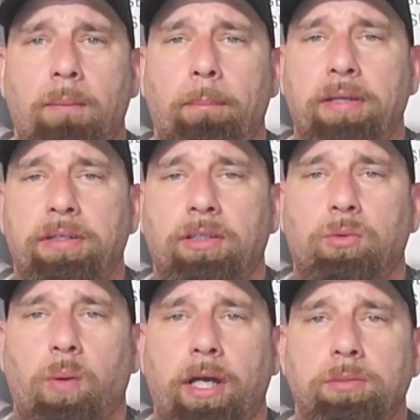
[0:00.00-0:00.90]
may
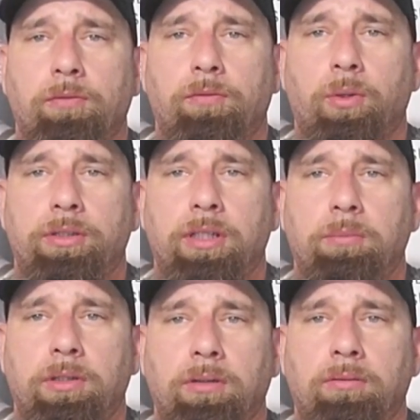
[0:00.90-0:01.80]
think twice before
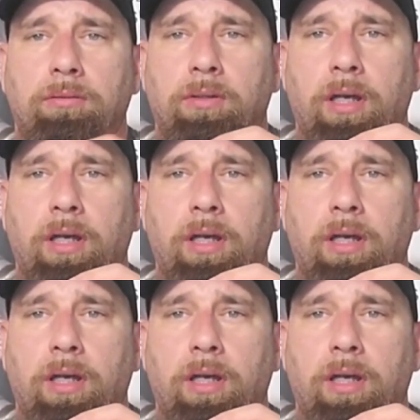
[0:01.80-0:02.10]
attempting